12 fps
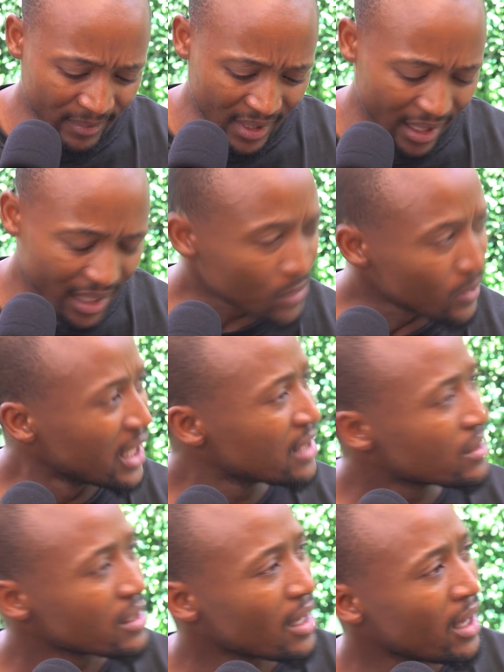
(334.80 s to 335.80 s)
as well as
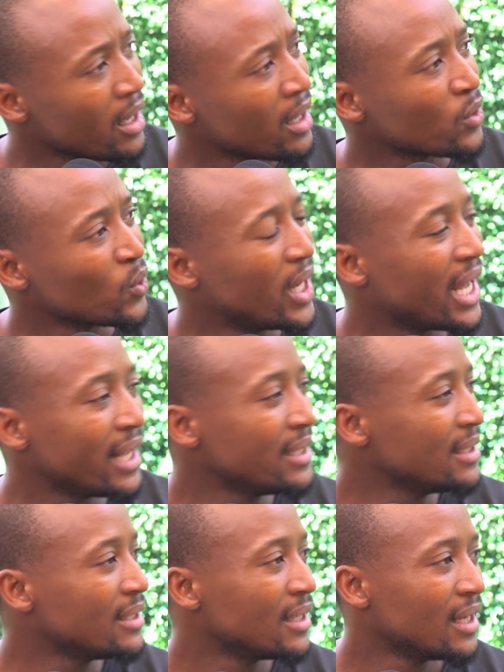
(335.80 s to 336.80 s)

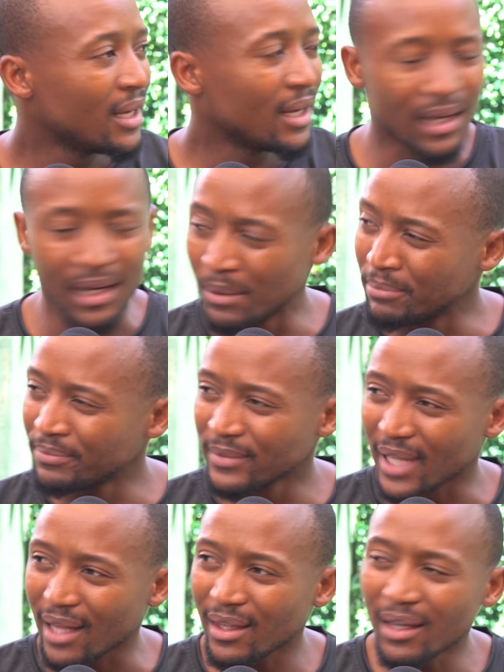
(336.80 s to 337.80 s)
Rulani. I
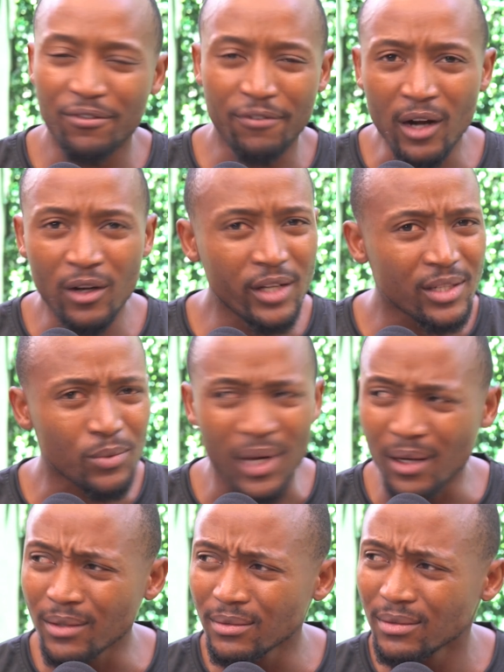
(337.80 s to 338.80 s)
think Fartley as
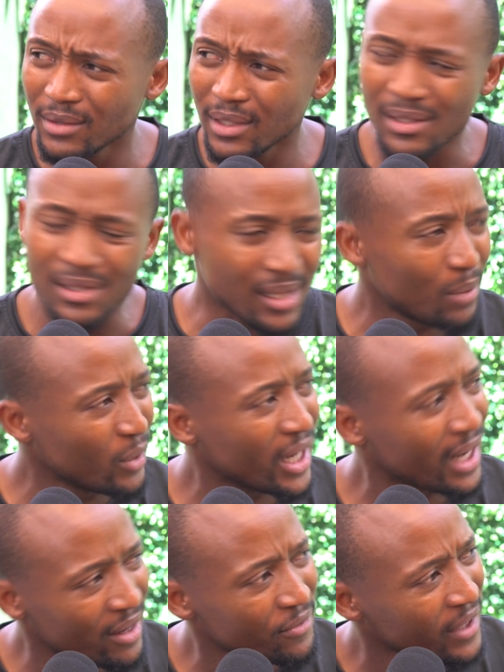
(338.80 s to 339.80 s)
well, somewhere in
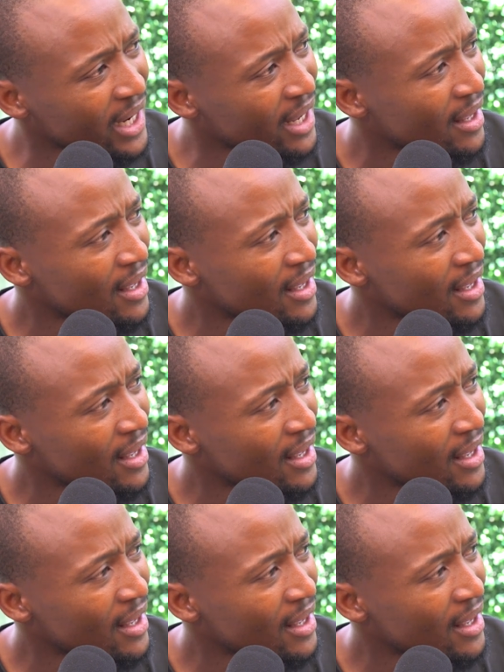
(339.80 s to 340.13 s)
Africa.